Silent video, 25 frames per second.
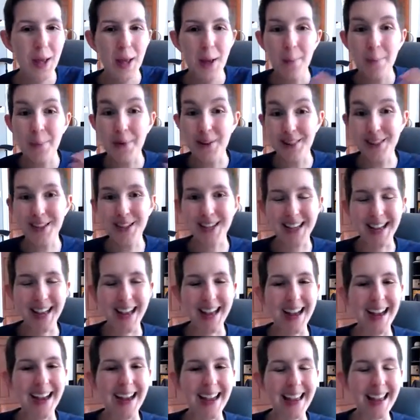But look,
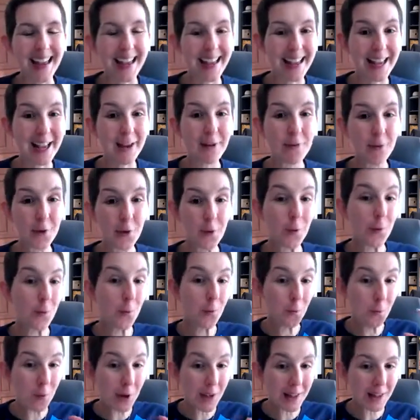if you
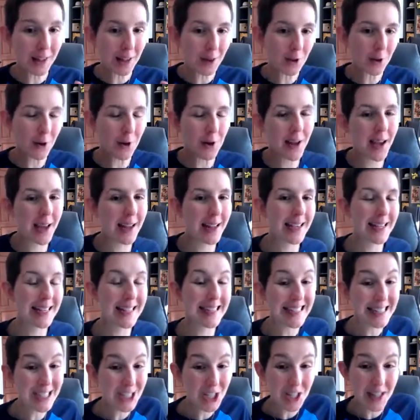really learn how to
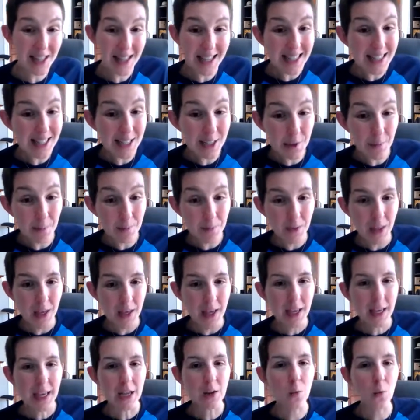condition this
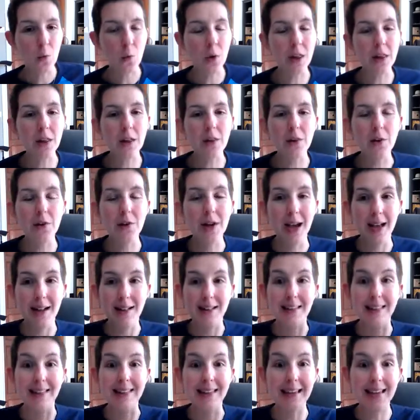and really learn how to
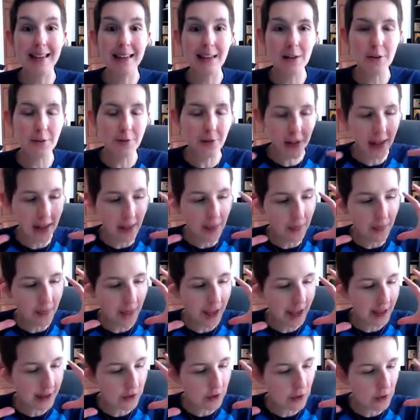live in
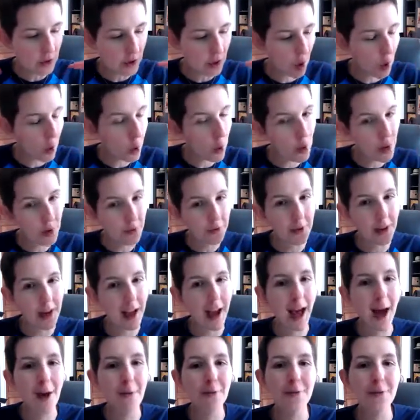that zone of
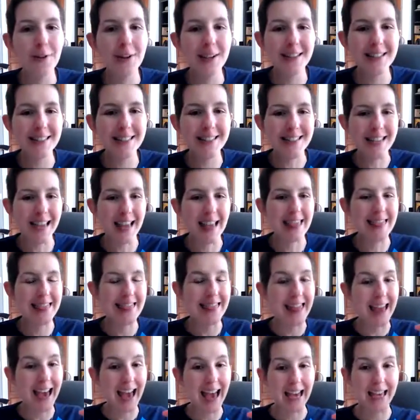confidence,
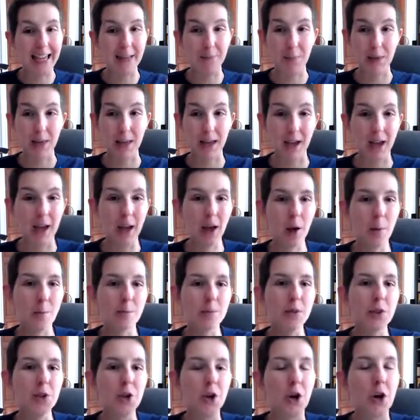and that
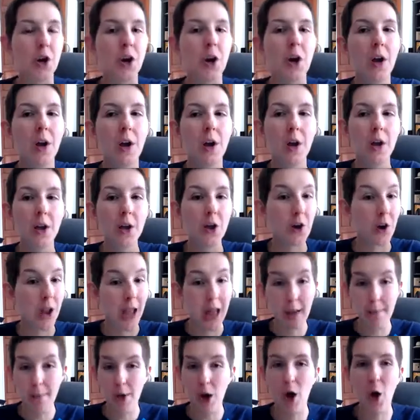becomes your
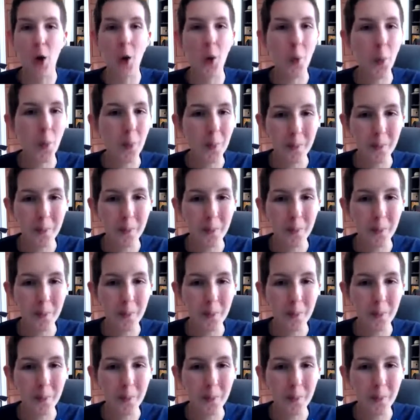MO,